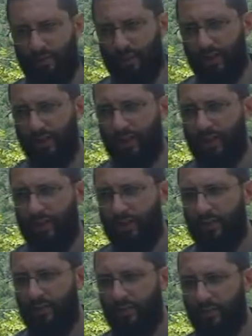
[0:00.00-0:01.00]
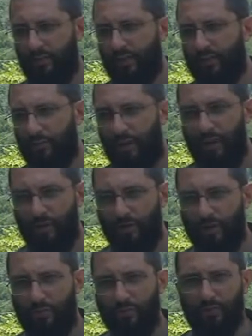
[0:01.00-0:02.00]
okay? There's going to be some
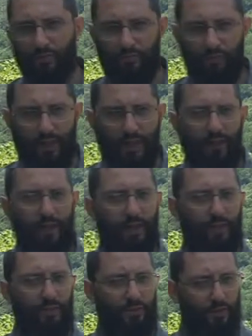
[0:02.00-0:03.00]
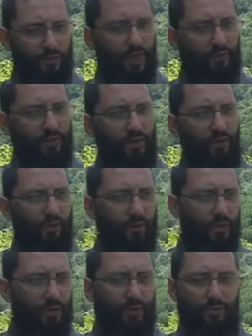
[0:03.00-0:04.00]
hardship and some bad times that you're going to have to go
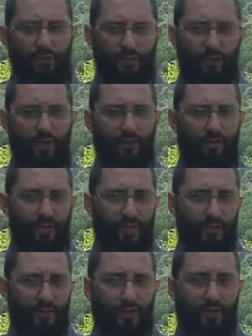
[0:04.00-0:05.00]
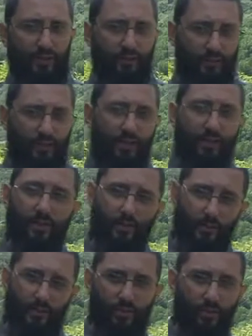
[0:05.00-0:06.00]
through as a result of that sin that you did
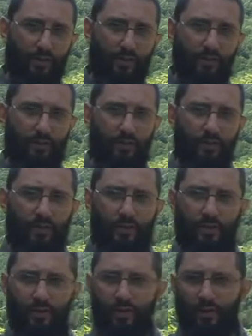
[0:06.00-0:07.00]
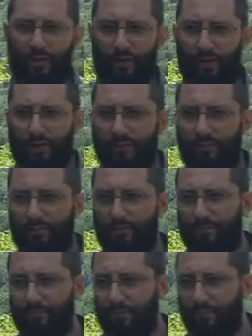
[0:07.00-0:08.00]
years earlier, all right?
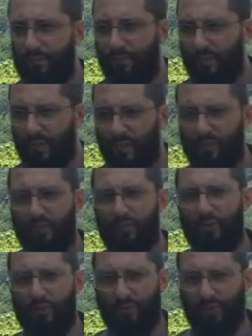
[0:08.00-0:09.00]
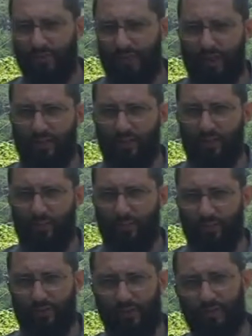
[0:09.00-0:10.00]
If you sow to the flesh, you
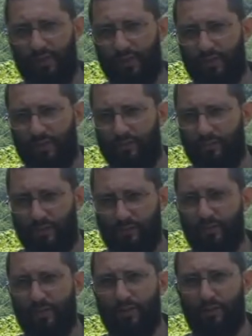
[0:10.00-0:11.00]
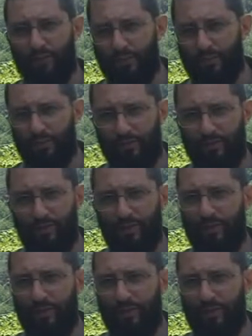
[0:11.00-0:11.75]
will till the flesh reap corruption,